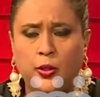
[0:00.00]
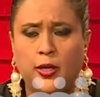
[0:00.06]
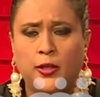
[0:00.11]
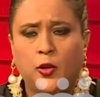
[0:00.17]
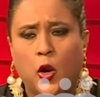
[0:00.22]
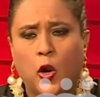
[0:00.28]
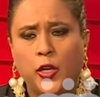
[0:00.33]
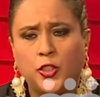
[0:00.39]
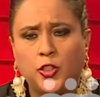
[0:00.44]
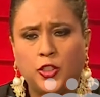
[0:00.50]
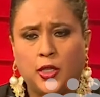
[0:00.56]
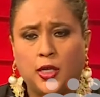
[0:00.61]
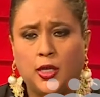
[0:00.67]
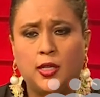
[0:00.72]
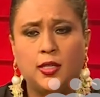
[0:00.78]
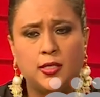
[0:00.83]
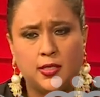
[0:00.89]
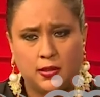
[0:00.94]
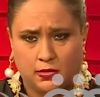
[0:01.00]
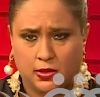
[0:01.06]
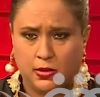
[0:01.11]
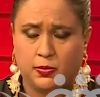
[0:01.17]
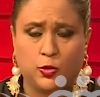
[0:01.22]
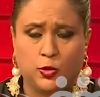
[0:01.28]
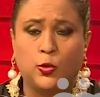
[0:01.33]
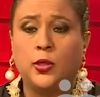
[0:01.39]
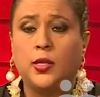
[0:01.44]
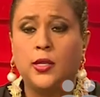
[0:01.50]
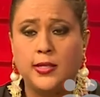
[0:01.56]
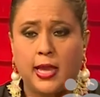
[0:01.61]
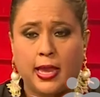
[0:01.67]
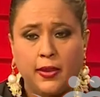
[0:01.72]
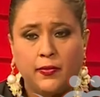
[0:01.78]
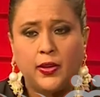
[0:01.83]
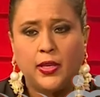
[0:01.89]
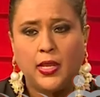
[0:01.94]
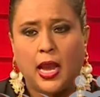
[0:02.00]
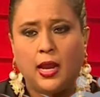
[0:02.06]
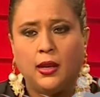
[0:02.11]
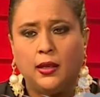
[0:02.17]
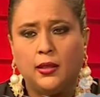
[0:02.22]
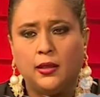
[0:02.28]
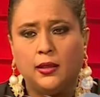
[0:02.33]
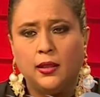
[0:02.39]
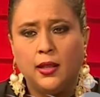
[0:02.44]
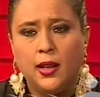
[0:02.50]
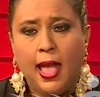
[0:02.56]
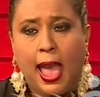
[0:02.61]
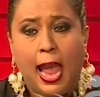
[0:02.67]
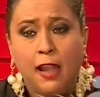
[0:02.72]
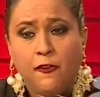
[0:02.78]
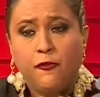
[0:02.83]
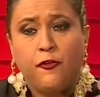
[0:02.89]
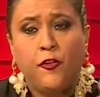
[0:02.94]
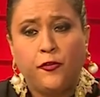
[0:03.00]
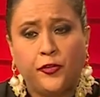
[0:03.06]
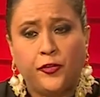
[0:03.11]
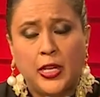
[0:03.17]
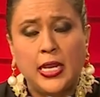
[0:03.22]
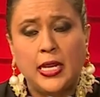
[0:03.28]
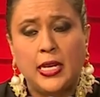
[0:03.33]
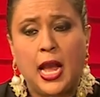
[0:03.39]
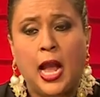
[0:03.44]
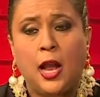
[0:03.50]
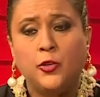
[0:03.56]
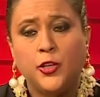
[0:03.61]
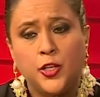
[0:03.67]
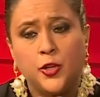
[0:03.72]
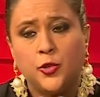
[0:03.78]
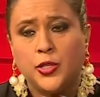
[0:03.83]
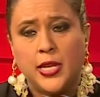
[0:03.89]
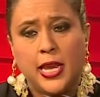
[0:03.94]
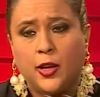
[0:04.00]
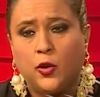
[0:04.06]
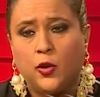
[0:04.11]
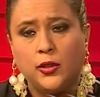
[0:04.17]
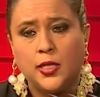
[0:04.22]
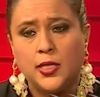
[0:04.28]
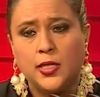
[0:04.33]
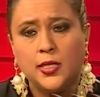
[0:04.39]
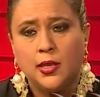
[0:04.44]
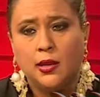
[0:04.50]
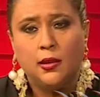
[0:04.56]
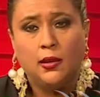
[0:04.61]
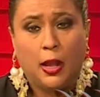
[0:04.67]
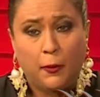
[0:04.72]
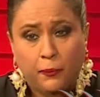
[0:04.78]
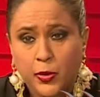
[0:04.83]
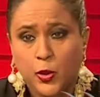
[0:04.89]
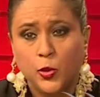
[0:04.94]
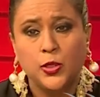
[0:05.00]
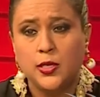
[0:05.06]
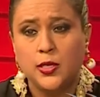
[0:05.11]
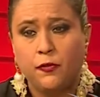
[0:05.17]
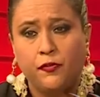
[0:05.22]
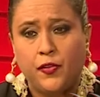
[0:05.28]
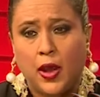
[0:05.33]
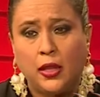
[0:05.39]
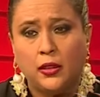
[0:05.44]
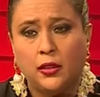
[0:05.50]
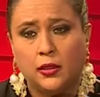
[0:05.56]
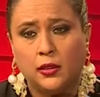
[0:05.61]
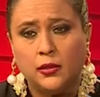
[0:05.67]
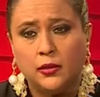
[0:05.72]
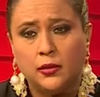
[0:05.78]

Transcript: and college girls, the school girls are even younger. At 15, how did you take on this abusive father?